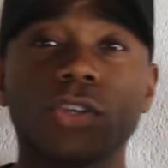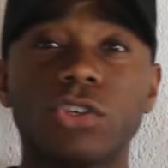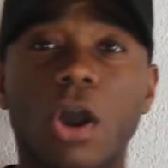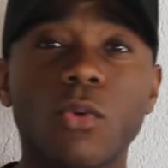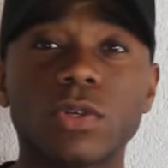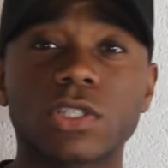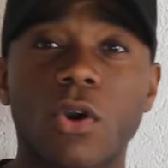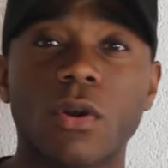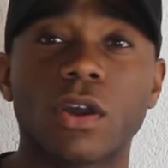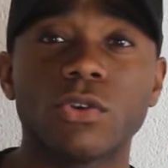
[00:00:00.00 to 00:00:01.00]
Yo, what's
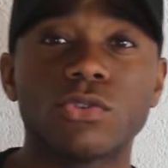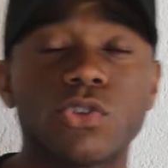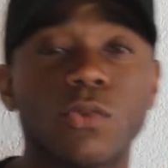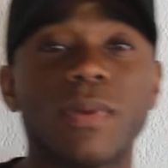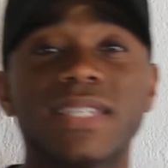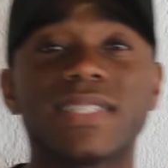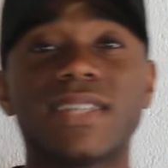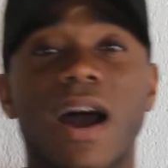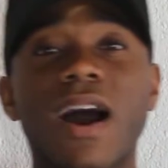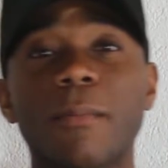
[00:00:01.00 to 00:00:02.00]
going on YouTube? It is
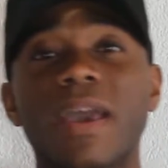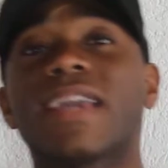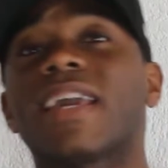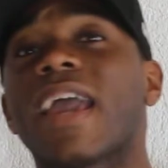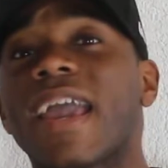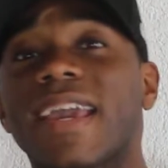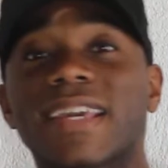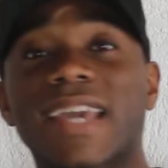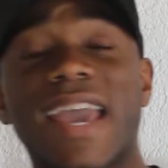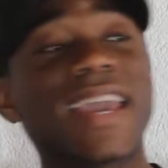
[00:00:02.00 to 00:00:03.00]
Dom,
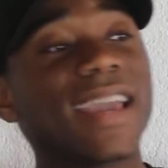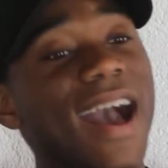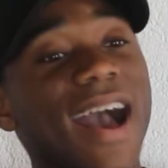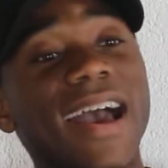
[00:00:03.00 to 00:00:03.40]
aka K-I-D-T-H-N-D-R-2,